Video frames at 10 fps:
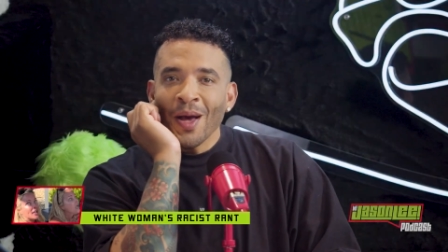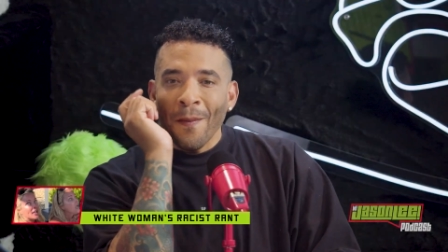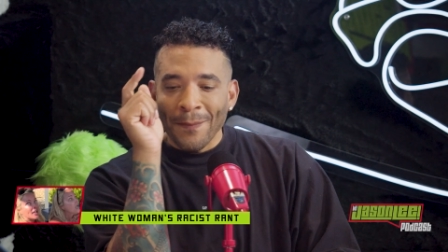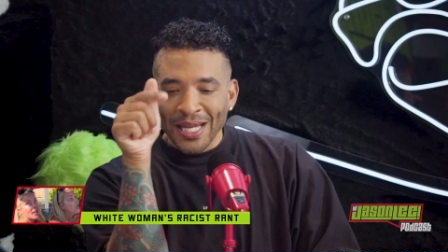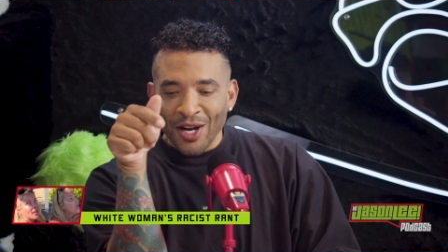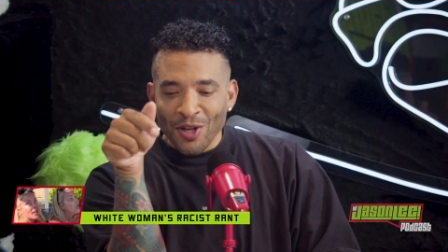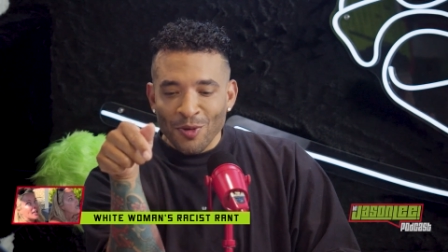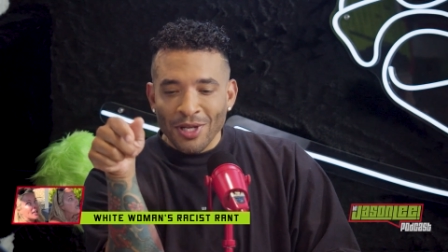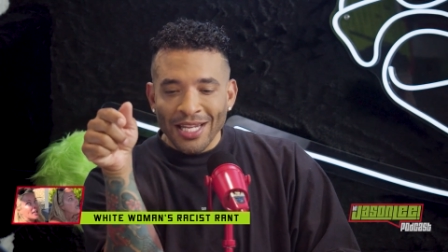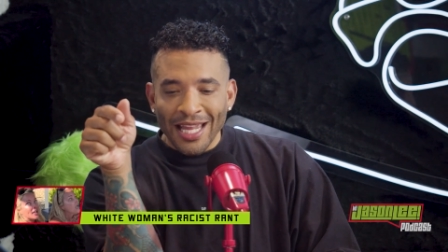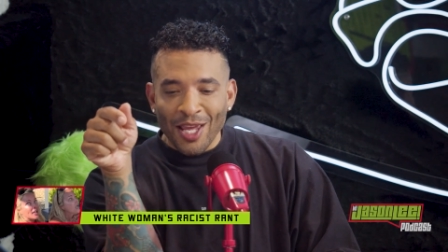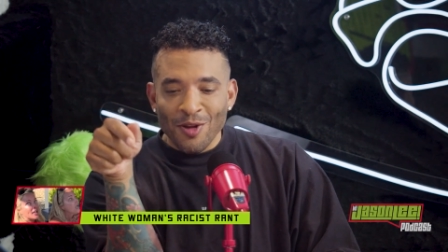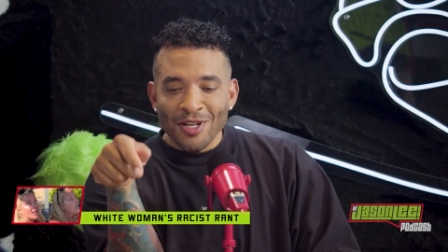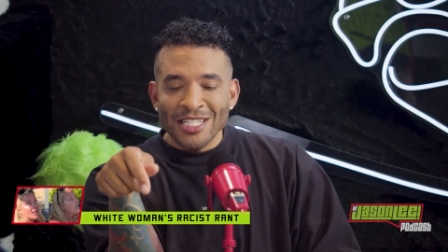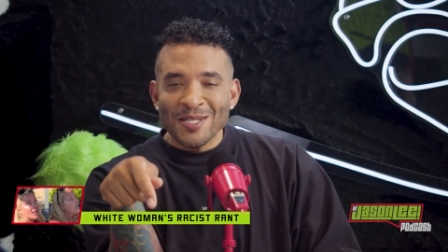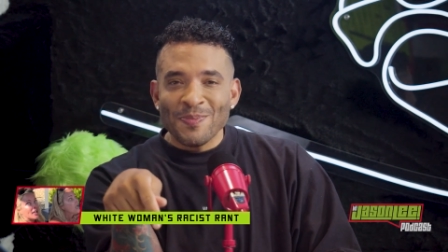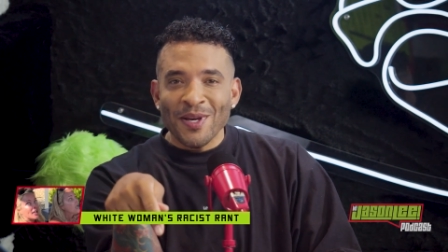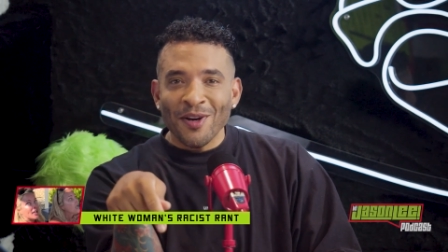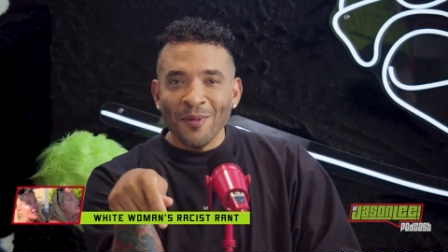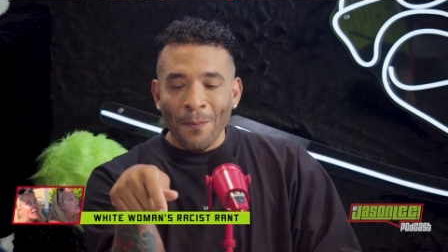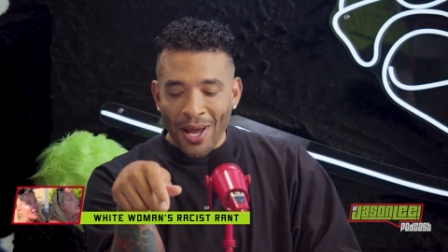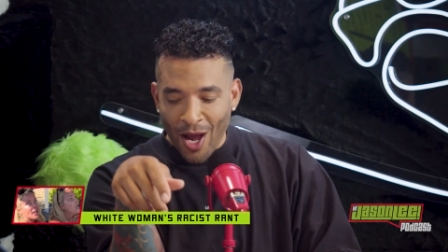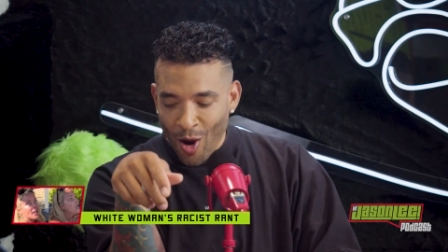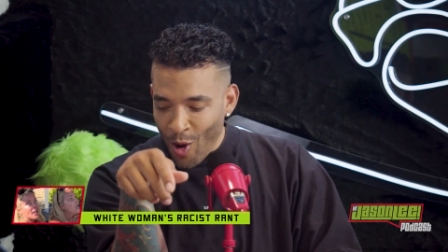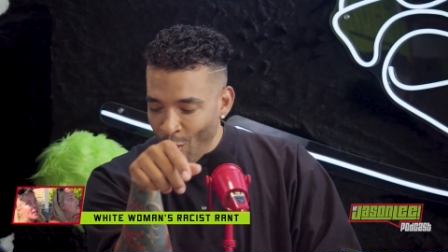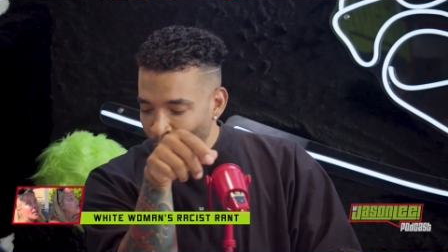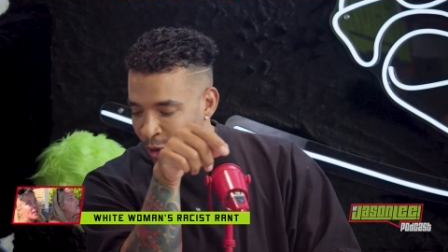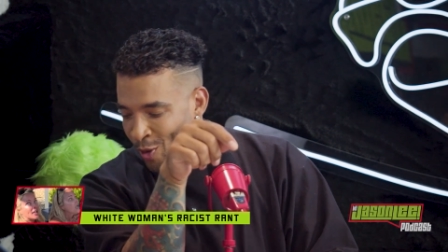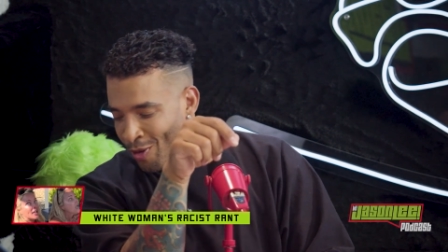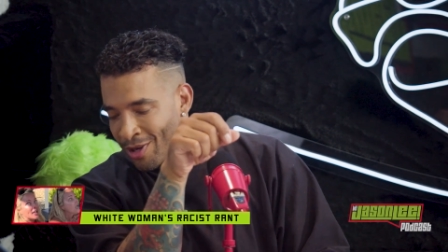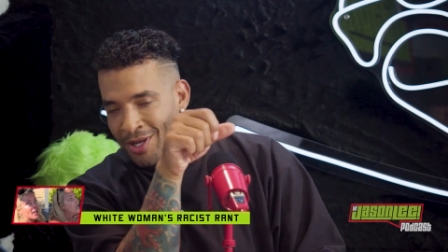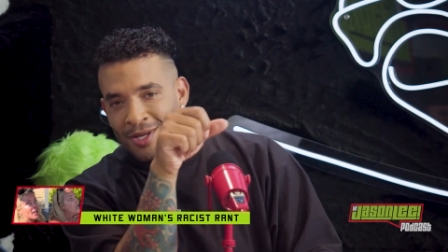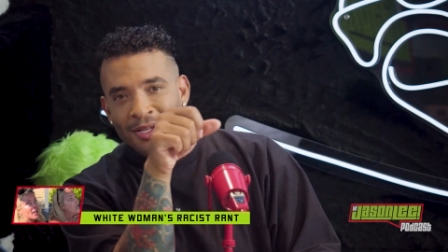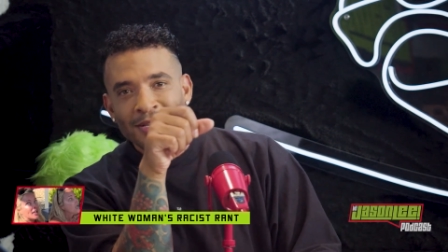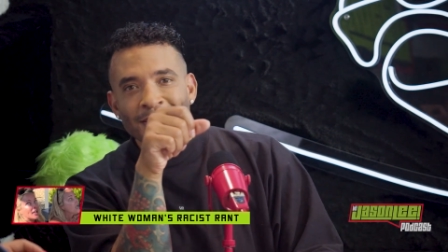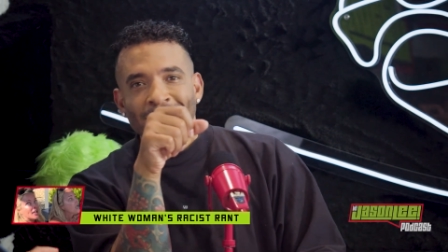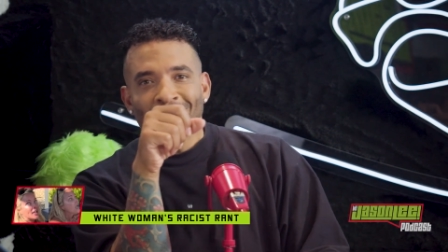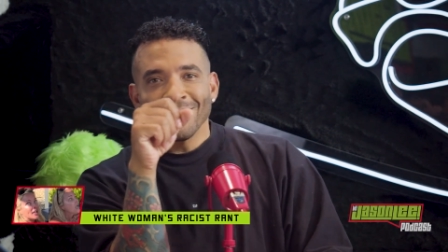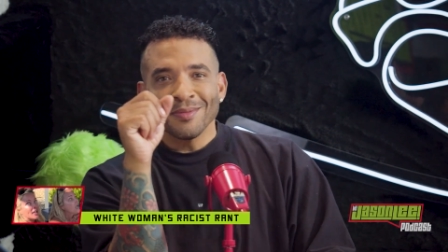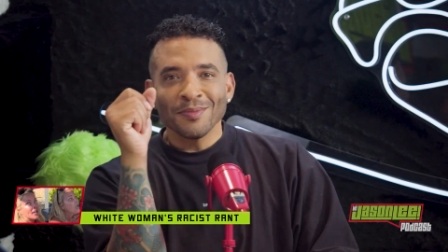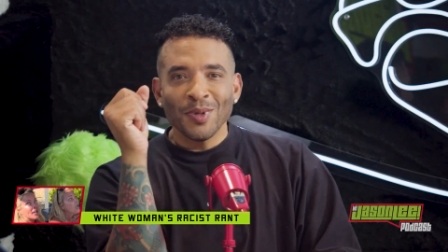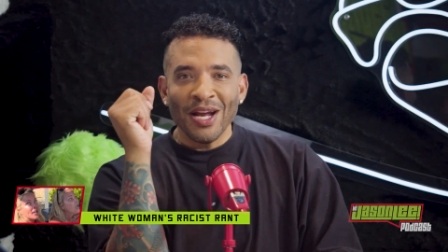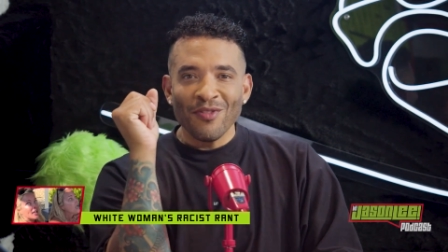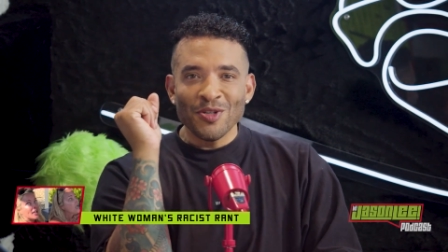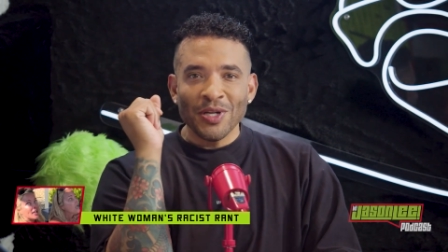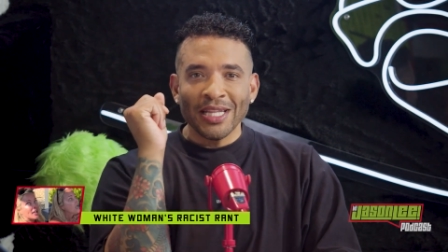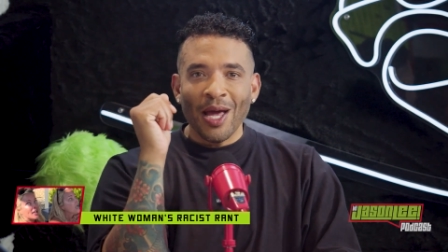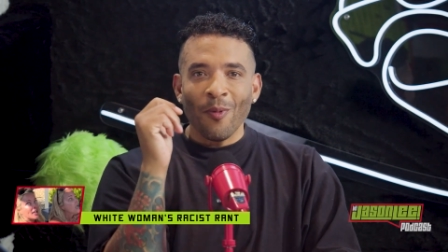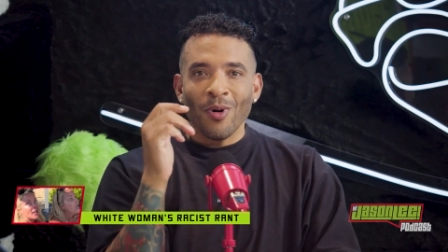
Blair, you did that. You didn't spill my whole whatever drink that